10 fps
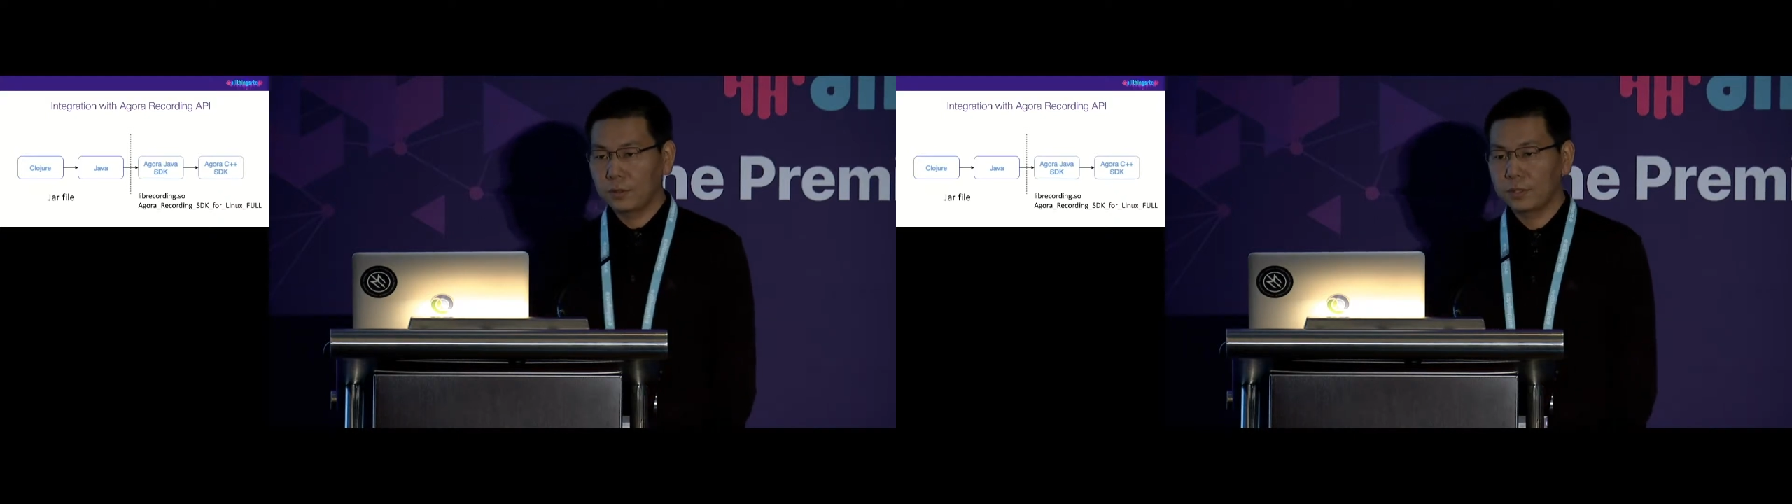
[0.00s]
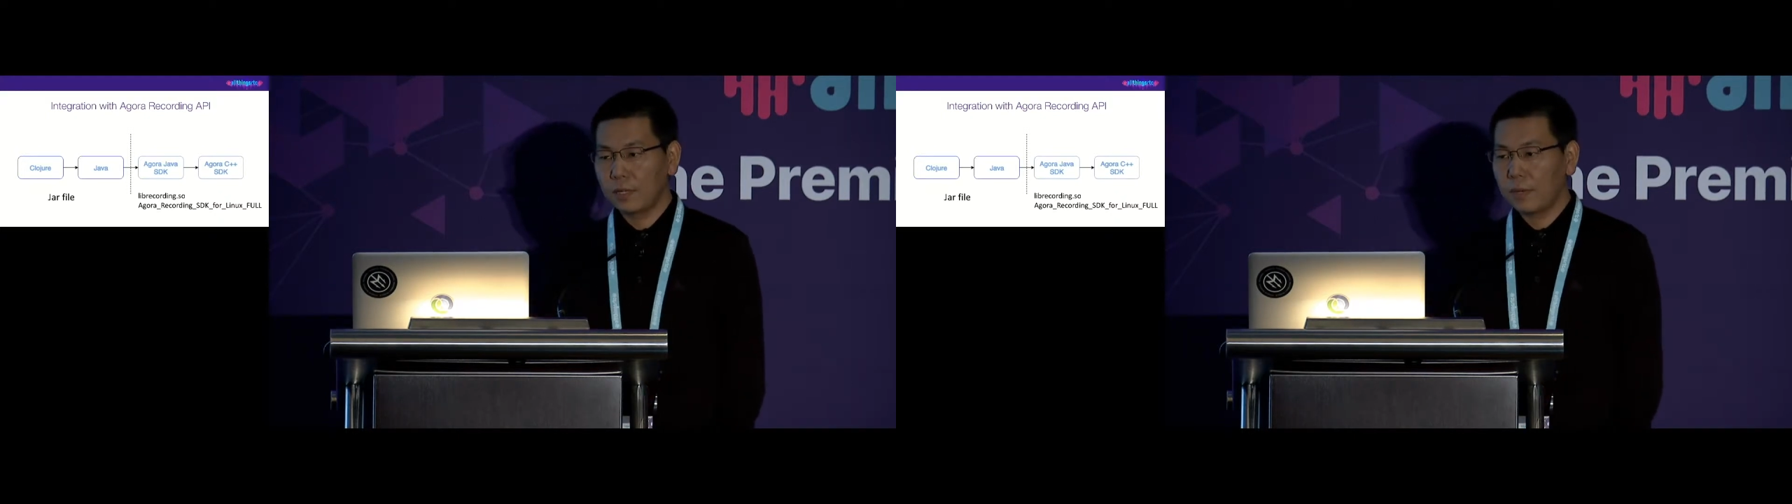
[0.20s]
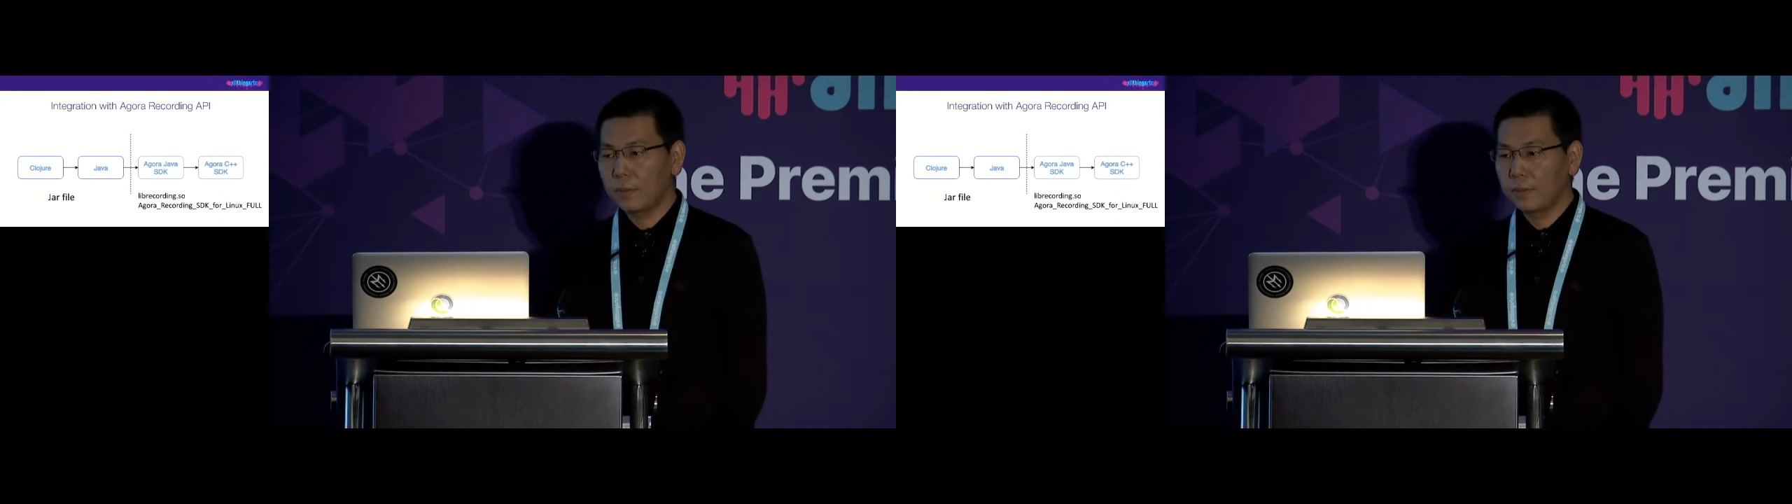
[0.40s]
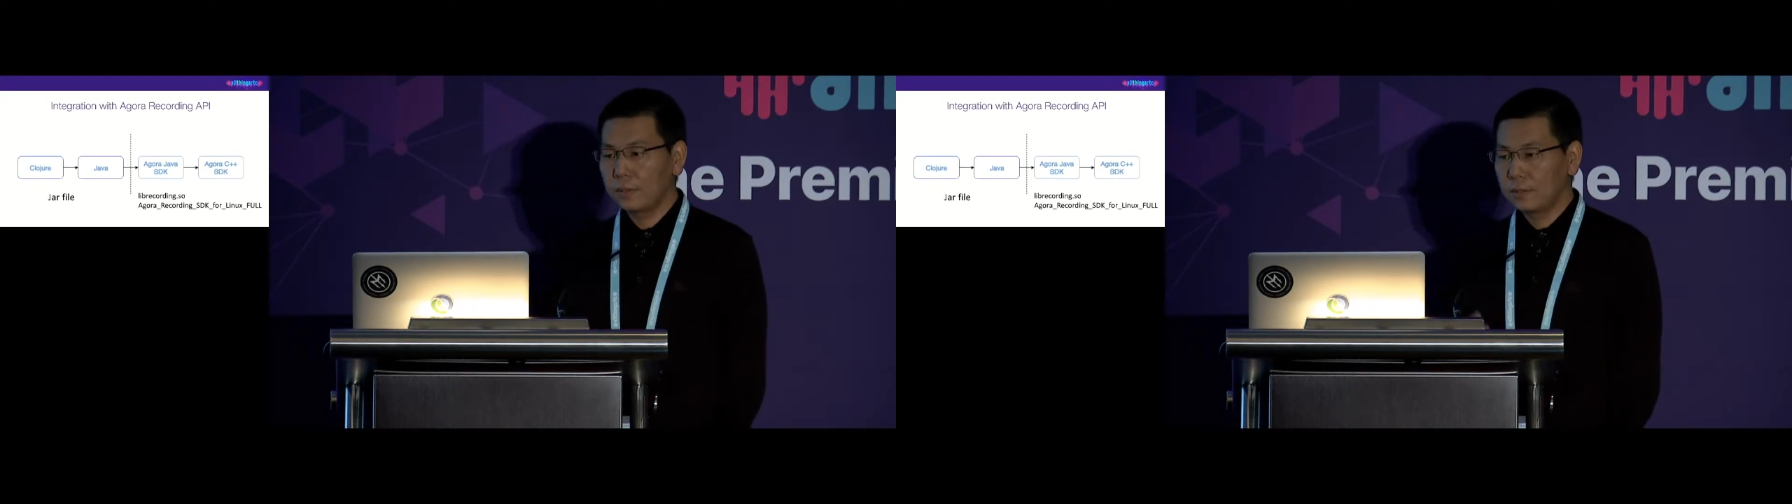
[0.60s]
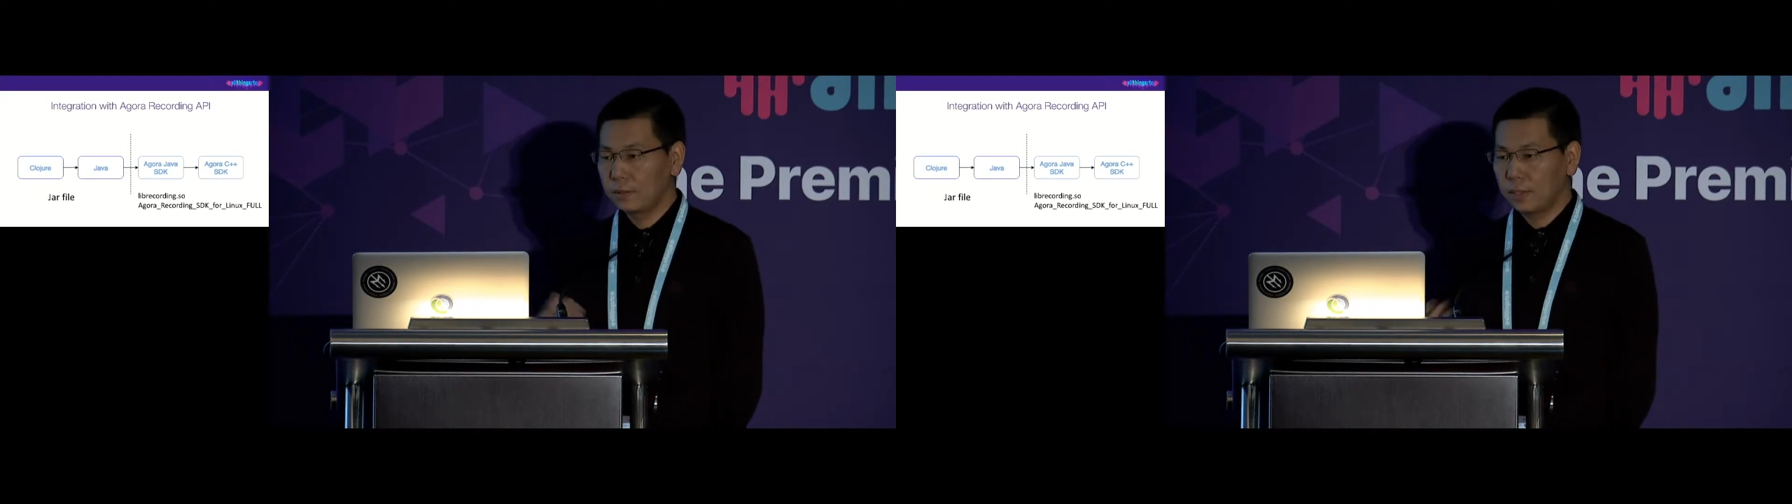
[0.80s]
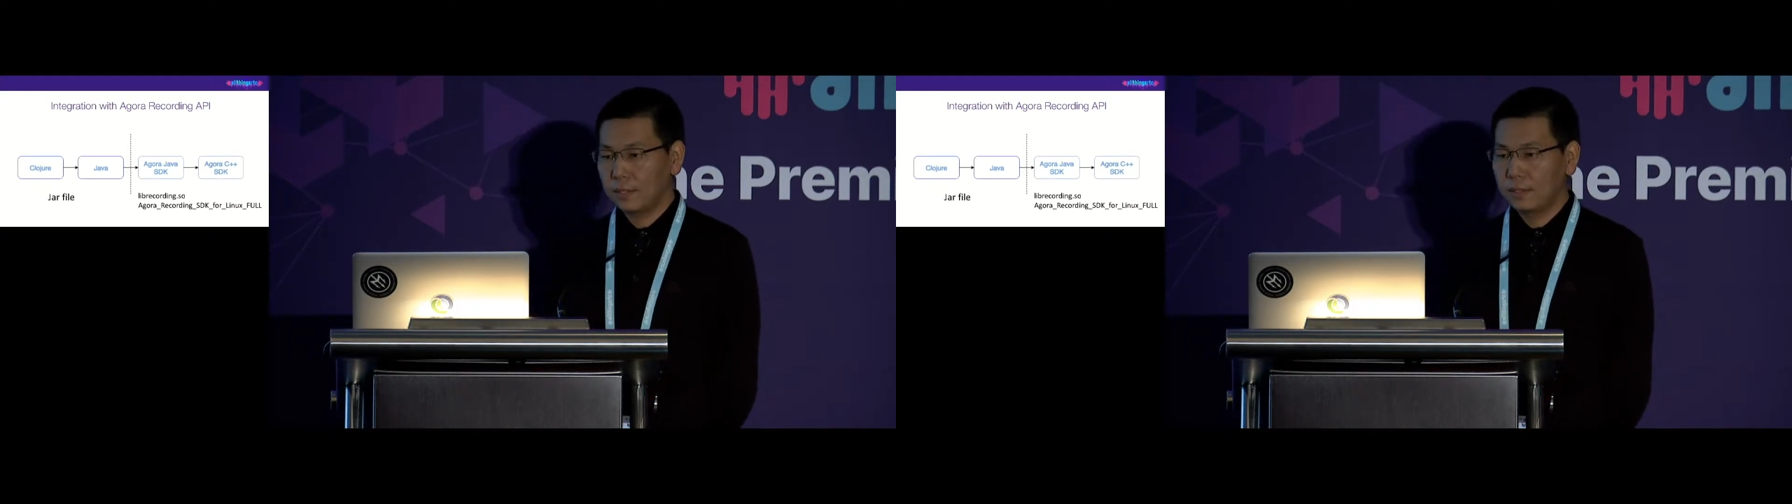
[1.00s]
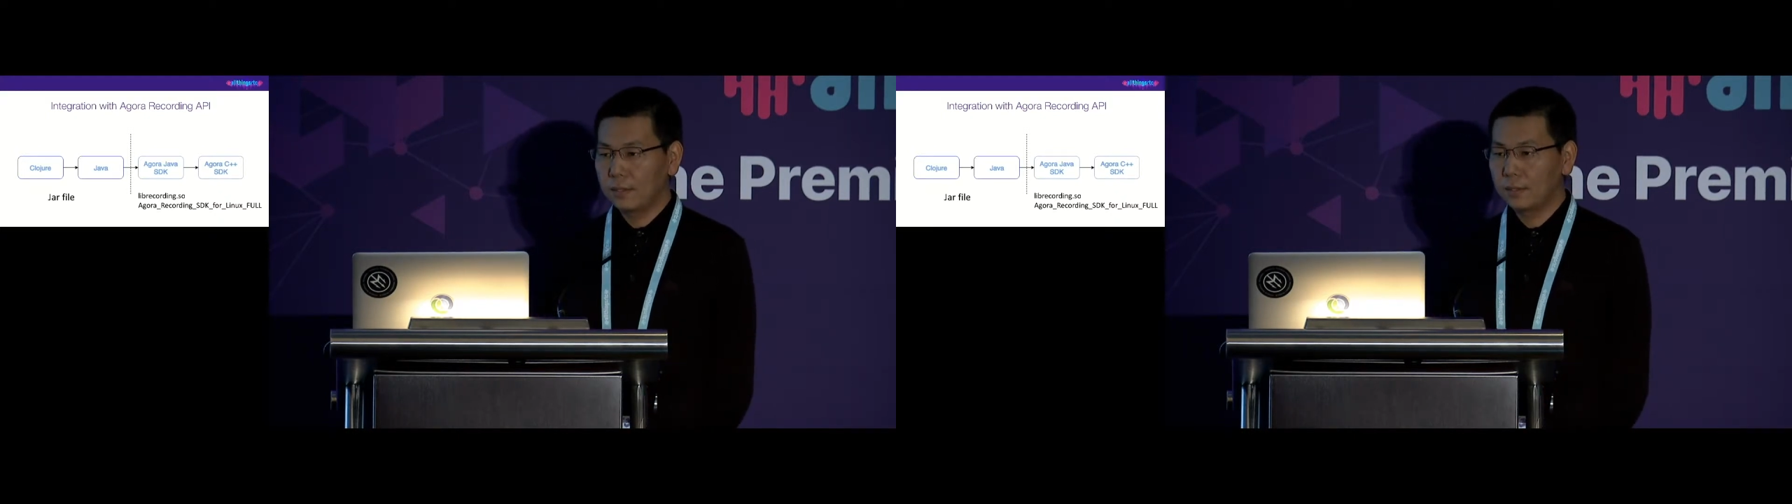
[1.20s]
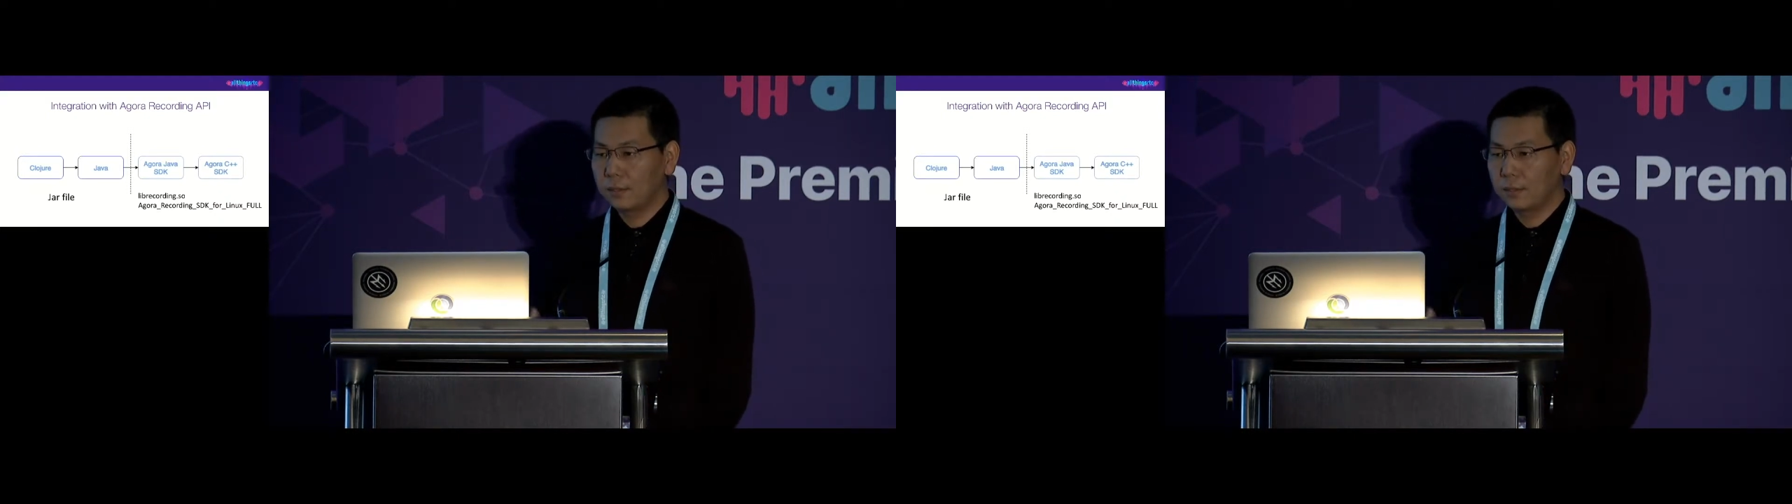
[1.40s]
Clojure library to directly